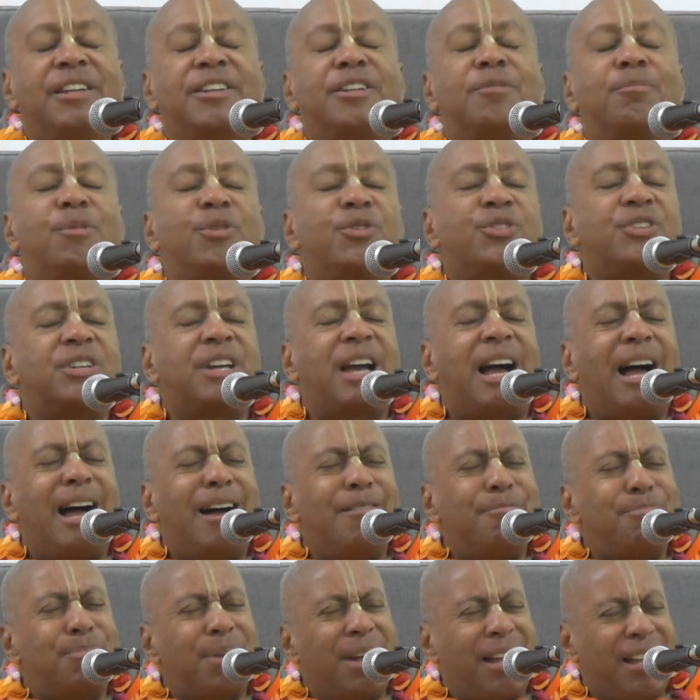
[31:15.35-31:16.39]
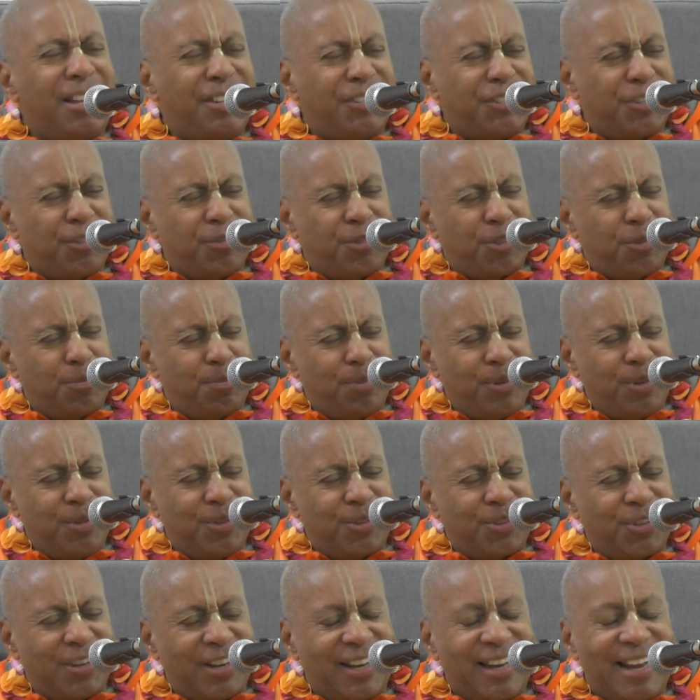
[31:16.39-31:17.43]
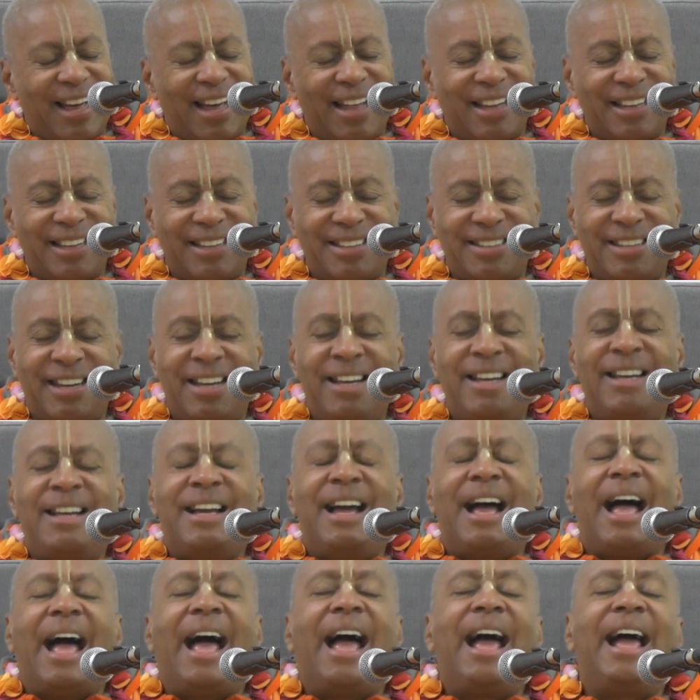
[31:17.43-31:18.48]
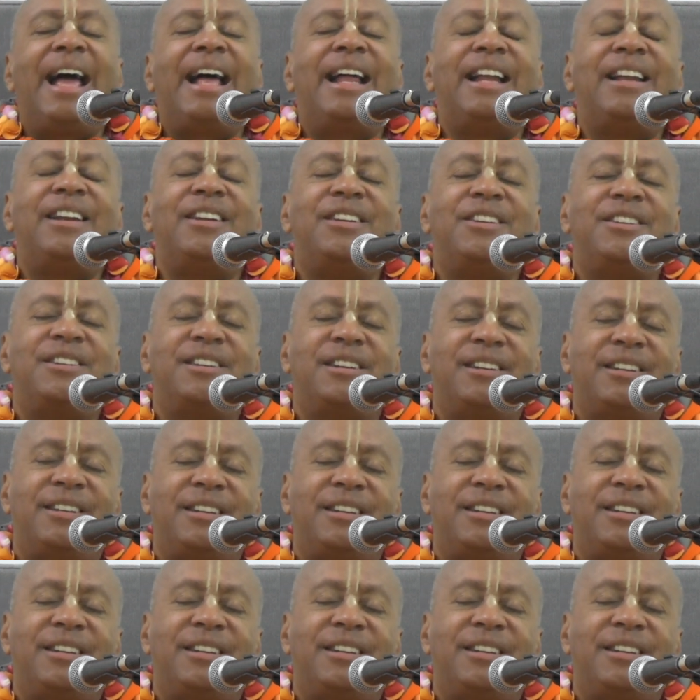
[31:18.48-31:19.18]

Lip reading: the most comprehensive spiritual knowledge and